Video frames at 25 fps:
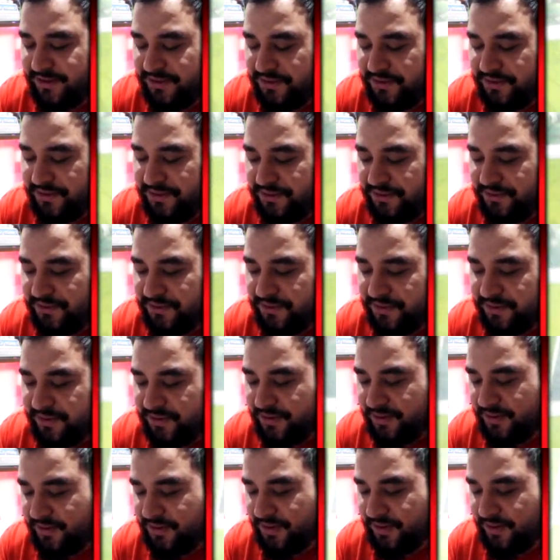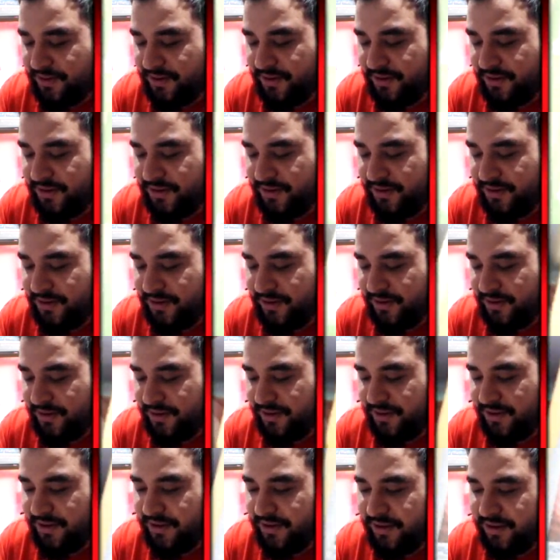too.
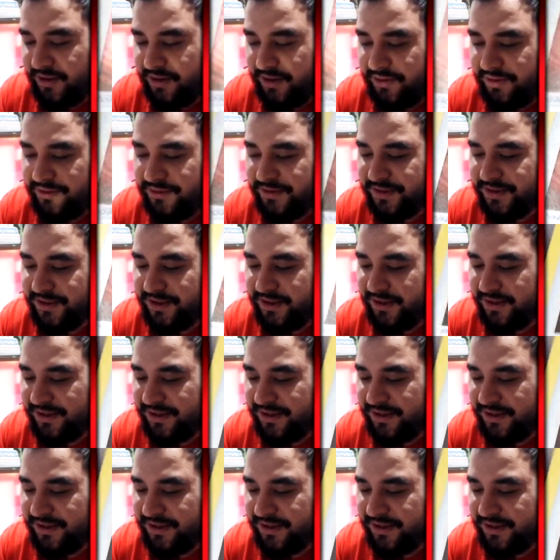No, there is not.